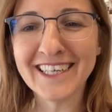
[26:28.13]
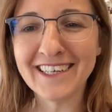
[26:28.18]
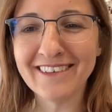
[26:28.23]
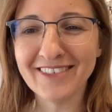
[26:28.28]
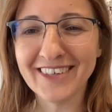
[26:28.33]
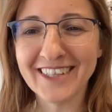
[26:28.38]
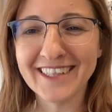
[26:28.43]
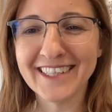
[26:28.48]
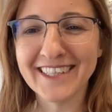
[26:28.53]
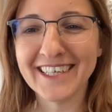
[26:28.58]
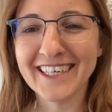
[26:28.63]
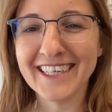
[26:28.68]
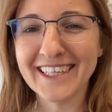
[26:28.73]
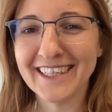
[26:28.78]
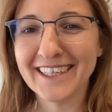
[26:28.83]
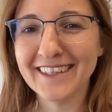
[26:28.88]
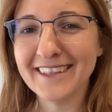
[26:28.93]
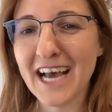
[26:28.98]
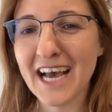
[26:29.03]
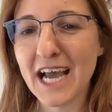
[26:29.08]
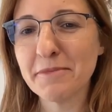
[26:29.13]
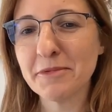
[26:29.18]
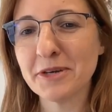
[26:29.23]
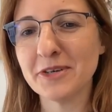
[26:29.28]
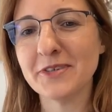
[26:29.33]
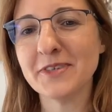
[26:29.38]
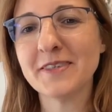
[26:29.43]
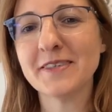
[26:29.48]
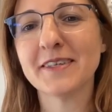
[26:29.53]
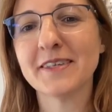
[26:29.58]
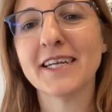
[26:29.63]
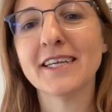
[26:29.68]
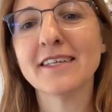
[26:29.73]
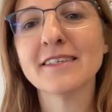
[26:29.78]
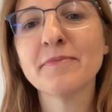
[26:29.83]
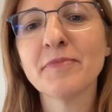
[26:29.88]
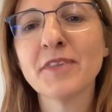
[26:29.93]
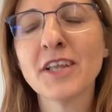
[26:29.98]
given the time constraints.